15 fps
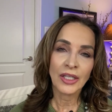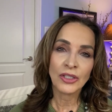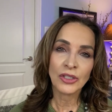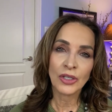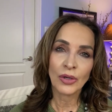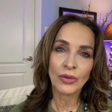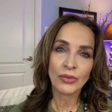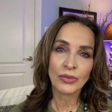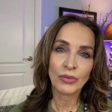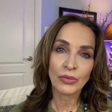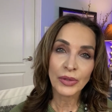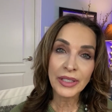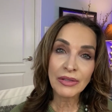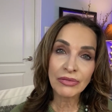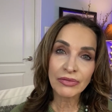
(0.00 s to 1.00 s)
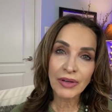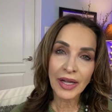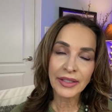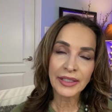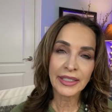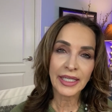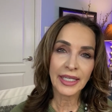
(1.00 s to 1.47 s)
you know,
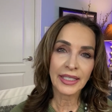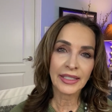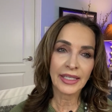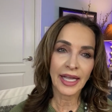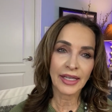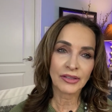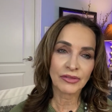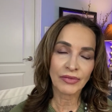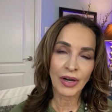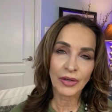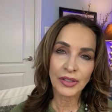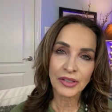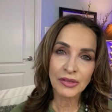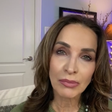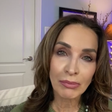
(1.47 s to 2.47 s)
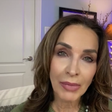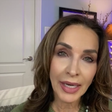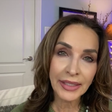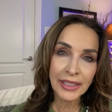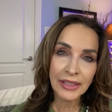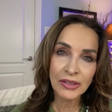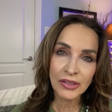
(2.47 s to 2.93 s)
refunding, as far as
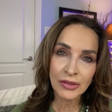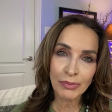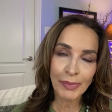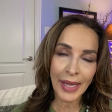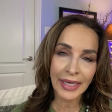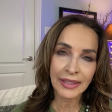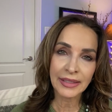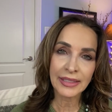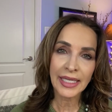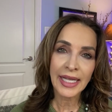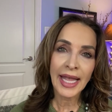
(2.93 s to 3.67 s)
money spent.